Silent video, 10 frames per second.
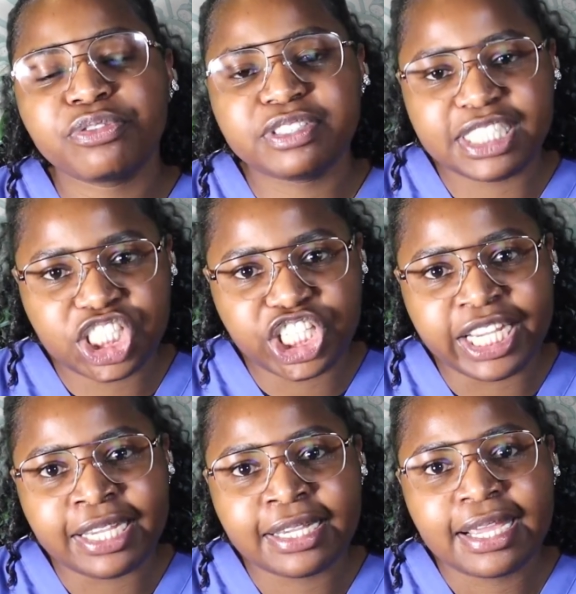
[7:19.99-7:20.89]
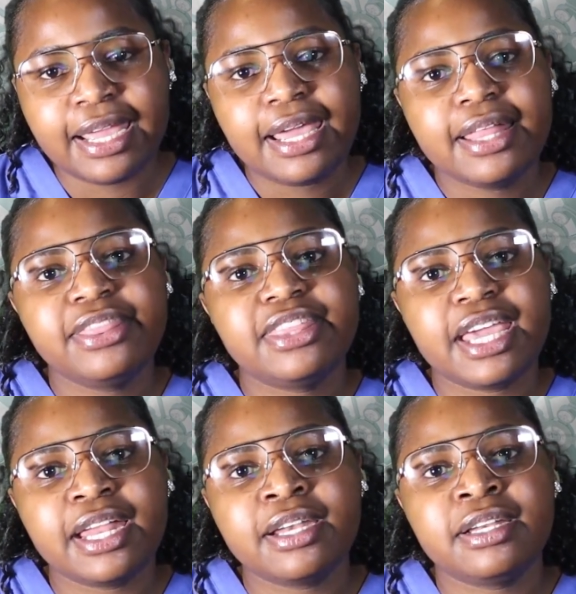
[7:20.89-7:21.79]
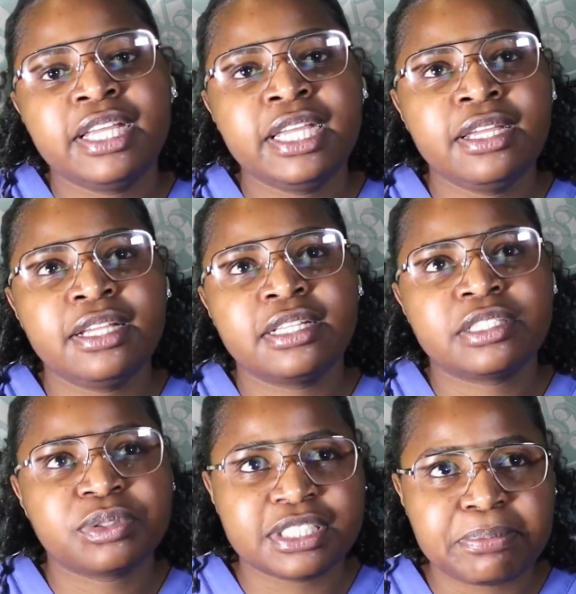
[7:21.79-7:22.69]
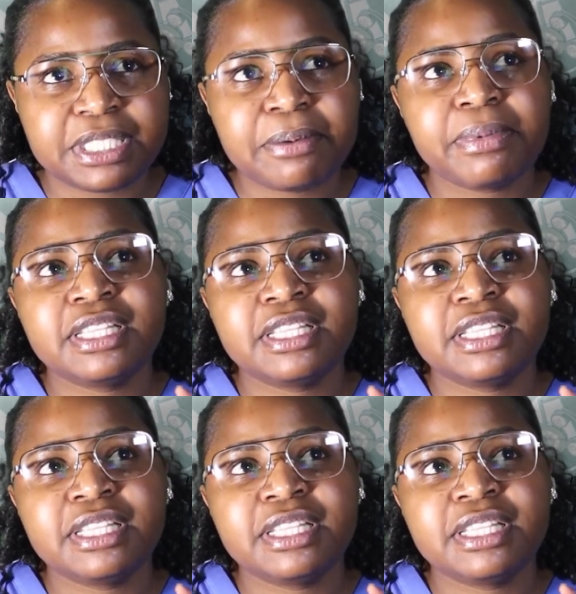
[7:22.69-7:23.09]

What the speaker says: teaching. Then that was September.